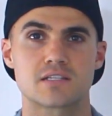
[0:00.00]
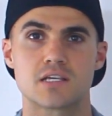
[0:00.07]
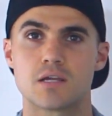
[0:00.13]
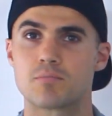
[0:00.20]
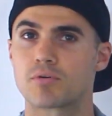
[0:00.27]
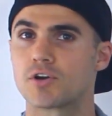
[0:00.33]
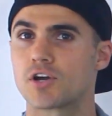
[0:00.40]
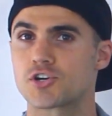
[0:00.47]
the
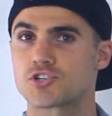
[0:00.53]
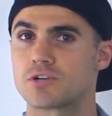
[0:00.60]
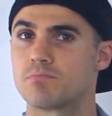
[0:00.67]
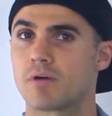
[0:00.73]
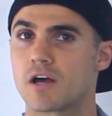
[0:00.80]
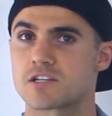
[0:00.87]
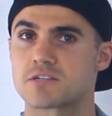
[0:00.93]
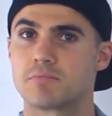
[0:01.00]
production
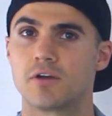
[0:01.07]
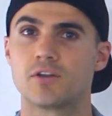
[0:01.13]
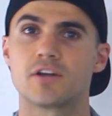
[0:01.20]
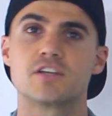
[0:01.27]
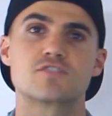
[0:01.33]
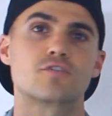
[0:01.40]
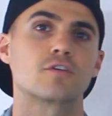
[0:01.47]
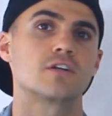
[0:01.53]

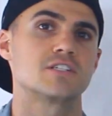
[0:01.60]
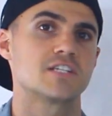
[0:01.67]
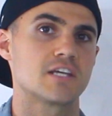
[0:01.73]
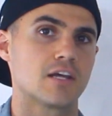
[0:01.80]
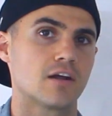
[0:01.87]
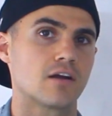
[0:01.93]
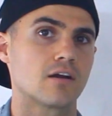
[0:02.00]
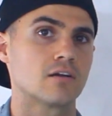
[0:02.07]
possibilities
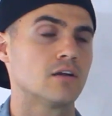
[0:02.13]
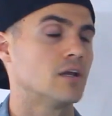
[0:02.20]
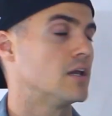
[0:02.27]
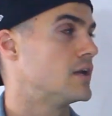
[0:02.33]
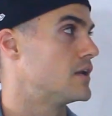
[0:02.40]
frontier.